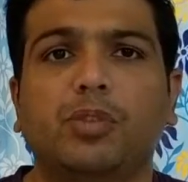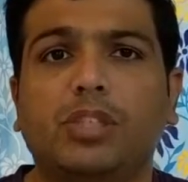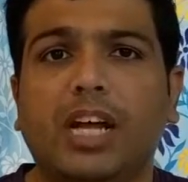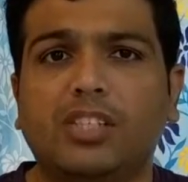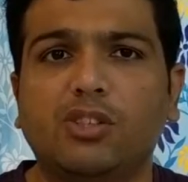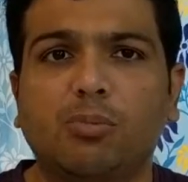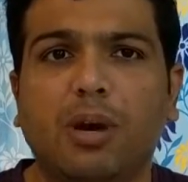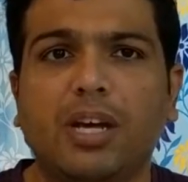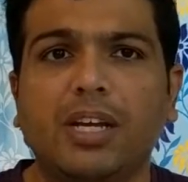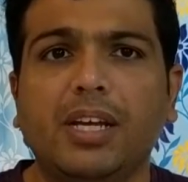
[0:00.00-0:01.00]
So that's
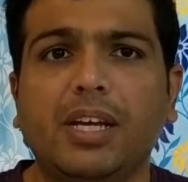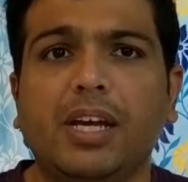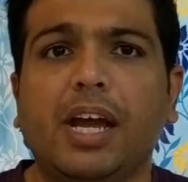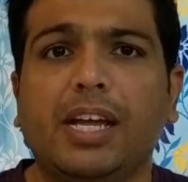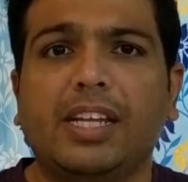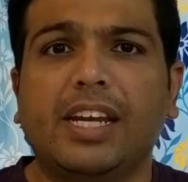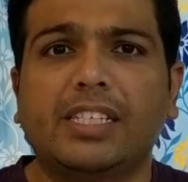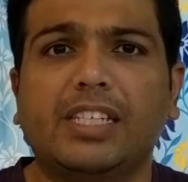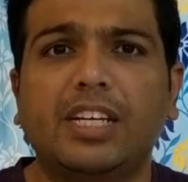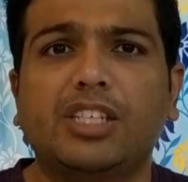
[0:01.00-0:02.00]
Dubare. In the
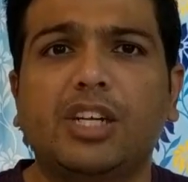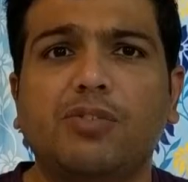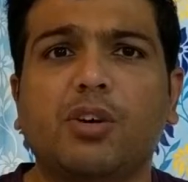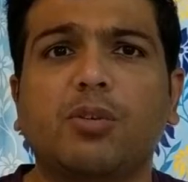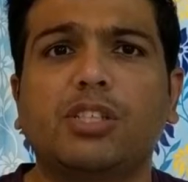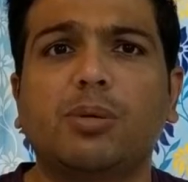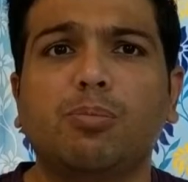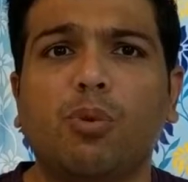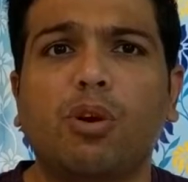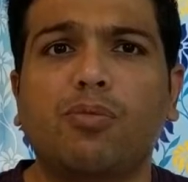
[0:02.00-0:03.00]
next edition, we are going to see
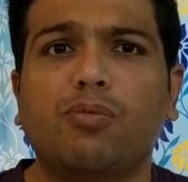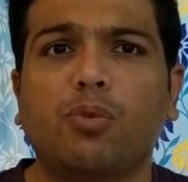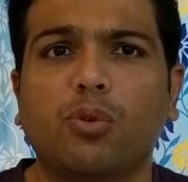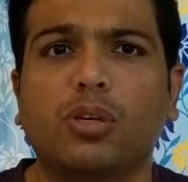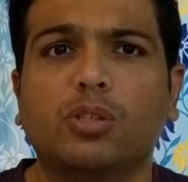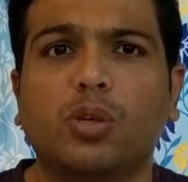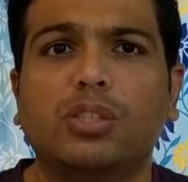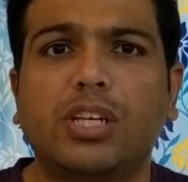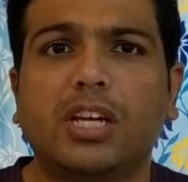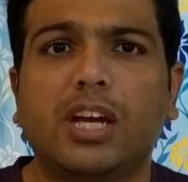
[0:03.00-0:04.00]
more of Coorg, so
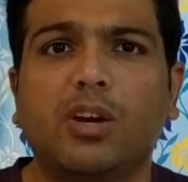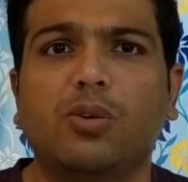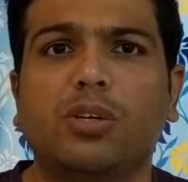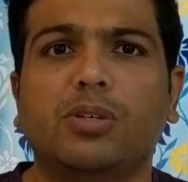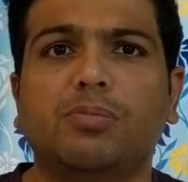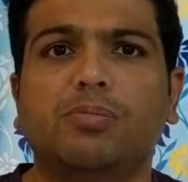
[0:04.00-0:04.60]
stick around.